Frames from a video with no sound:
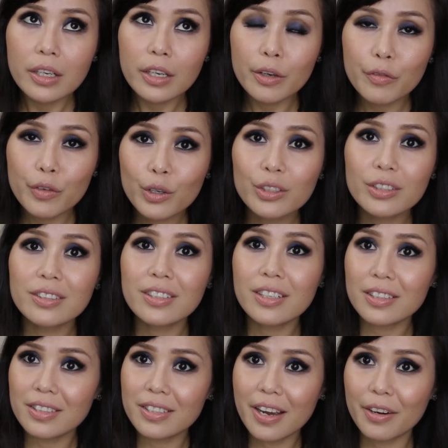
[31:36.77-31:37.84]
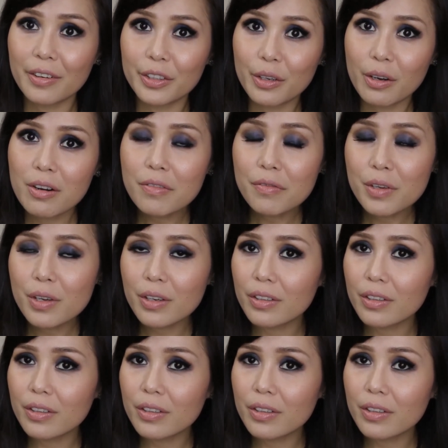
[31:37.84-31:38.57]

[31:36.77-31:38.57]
If you're that dare enough, you